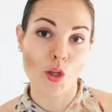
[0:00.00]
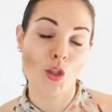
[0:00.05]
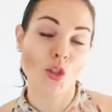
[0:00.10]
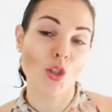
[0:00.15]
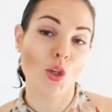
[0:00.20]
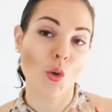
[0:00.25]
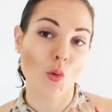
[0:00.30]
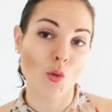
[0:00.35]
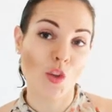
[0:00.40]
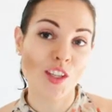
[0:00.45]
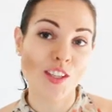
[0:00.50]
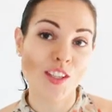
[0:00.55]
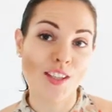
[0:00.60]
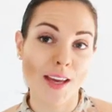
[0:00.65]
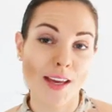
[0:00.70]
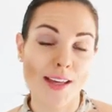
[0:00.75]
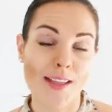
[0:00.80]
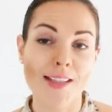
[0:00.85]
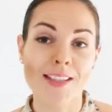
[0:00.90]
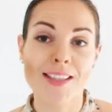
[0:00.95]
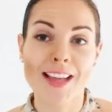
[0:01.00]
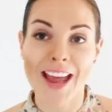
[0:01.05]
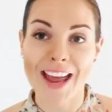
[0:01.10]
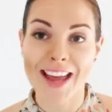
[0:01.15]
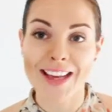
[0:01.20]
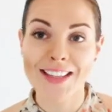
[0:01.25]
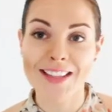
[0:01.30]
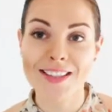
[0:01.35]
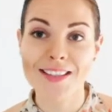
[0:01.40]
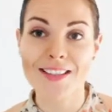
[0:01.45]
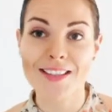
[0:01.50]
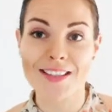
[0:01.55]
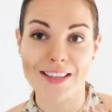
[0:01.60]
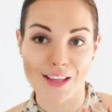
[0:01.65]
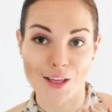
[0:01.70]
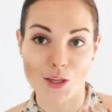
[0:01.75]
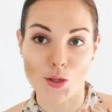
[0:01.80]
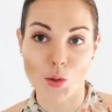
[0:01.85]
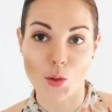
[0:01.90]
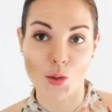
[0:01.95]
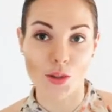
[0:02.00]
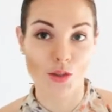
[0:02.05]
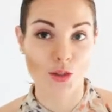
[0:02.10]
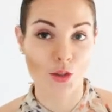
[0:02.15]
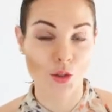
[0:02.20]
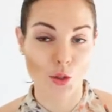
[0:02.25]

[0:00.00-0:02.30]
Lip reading: So in this case, X equals